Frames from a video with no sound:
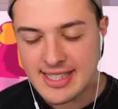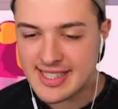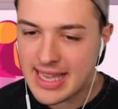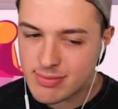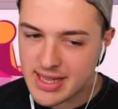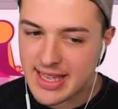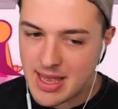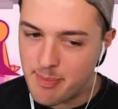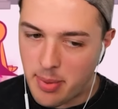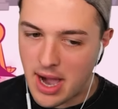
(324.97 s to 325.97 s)
It seems like
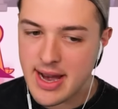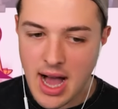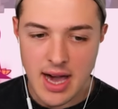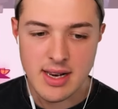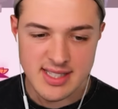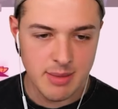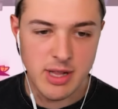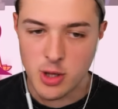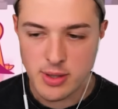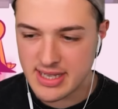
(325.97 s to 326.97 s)
he might honestly
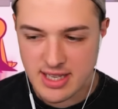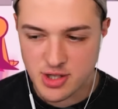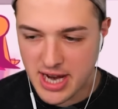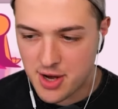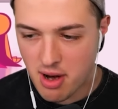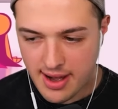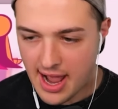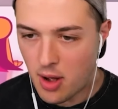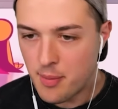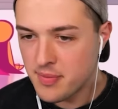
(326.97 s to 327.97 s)
be losing to Jade right now.